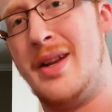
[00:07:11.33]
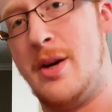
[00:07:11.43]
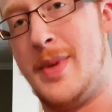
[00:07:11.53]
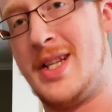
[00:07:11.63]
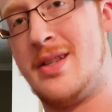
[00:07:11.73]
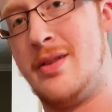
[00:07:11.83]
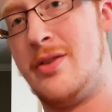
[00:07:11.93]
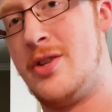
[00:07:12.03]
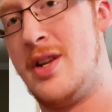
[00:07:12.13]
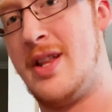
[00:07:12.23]
Now, my
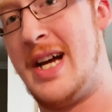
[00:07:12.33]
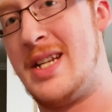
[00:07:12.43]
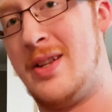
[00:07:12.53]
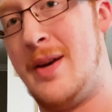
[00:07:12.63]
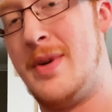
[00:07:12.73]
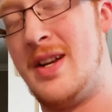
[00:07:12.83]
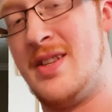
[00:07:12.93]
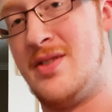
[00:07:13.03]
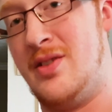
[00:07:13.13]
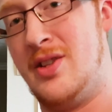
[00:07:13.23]
solution to that dilemma
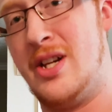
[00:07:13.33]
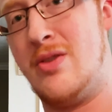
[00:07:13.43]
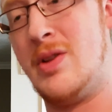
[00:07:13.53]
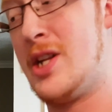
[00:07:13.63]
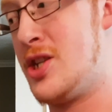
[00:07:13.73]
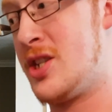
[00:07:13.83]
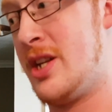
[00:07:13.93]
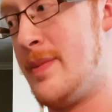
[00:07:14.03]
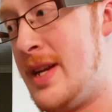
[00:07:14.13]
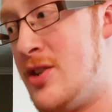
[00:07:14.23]
is literally just
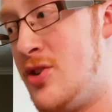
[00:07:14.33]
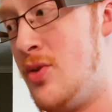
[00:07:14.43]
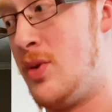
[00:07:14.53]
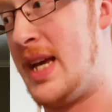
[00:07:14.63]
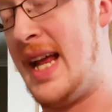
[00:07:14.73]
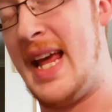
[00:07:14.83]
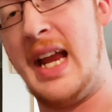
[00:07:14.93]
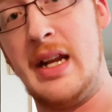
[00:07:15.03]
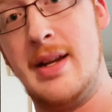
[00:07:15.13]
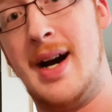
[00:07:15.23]
going to be to get
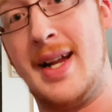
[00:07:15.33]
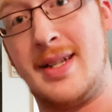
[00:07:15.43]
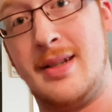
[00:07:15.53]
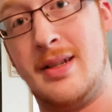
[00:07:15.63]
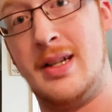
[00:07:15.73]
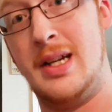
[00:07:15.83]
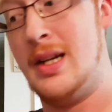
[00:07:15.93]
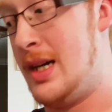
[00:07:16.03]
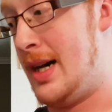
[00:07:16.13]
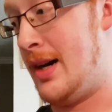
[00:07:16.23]
a nut
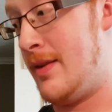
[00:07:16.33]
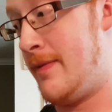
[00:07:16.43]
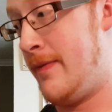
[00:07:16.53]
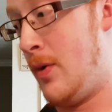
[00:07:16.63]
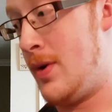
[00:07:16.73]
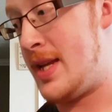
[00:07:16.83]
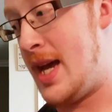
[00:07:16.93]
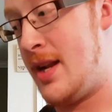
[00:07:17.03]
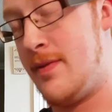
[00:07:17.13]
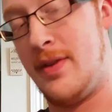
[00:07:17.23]
for the
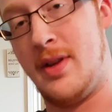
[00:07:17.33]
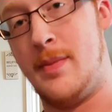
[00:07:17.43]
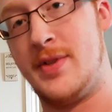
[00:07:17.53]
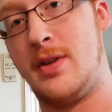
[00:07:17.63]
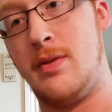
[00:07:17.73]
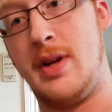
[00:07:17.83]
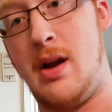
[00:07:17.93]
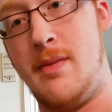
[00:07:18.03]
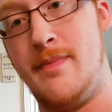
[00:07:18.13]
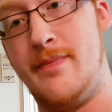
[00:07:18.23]
end of the thumb screw
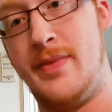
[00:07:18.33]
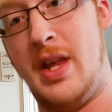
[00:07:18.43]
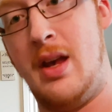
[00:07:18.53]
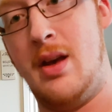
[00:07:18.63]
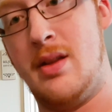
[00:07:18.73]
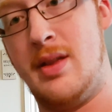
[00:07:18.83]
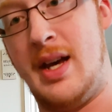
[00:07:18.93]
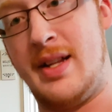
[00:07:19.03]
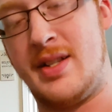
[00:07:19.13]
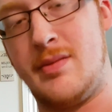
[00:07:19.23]
here
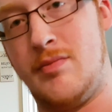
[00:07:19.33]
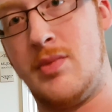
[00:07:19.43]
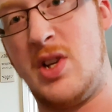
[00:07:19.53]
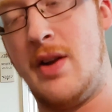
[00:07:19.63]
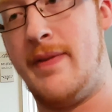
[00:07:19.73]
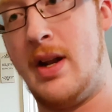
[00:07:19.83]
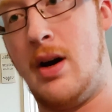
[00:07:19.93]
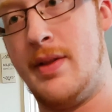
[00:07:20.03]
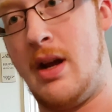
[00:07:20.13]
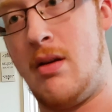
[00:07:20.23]
that's going to fit
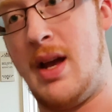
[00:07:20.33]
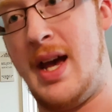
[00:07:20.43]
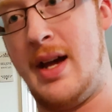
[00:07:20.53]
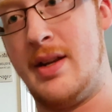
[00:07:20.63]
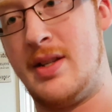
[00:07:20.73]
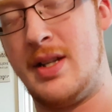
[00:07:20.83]
on there and